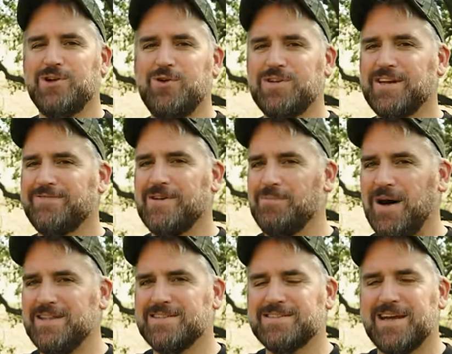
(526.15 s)
two different
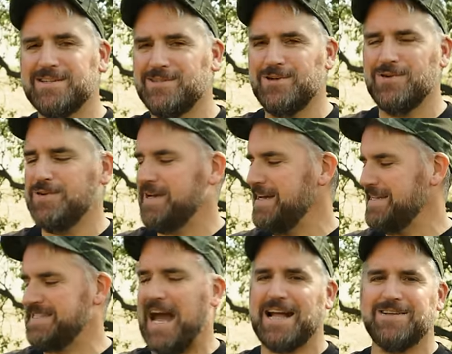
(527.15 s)
buttons that do
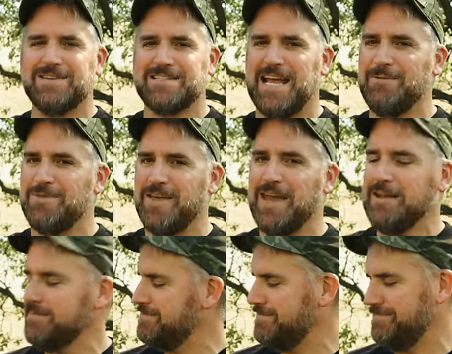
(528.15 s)
exactly the same
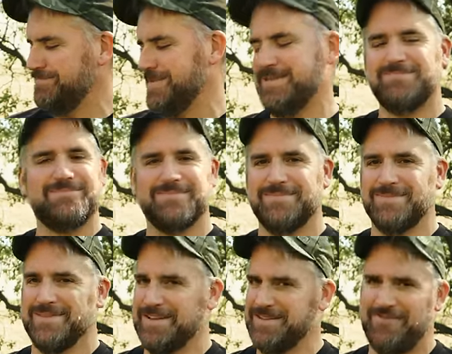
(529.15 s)
thing? That,
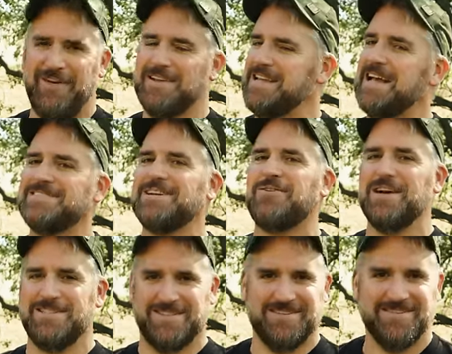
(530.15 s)
that's a fantastic
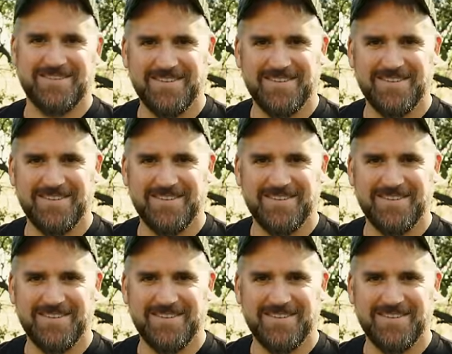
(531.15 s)
question.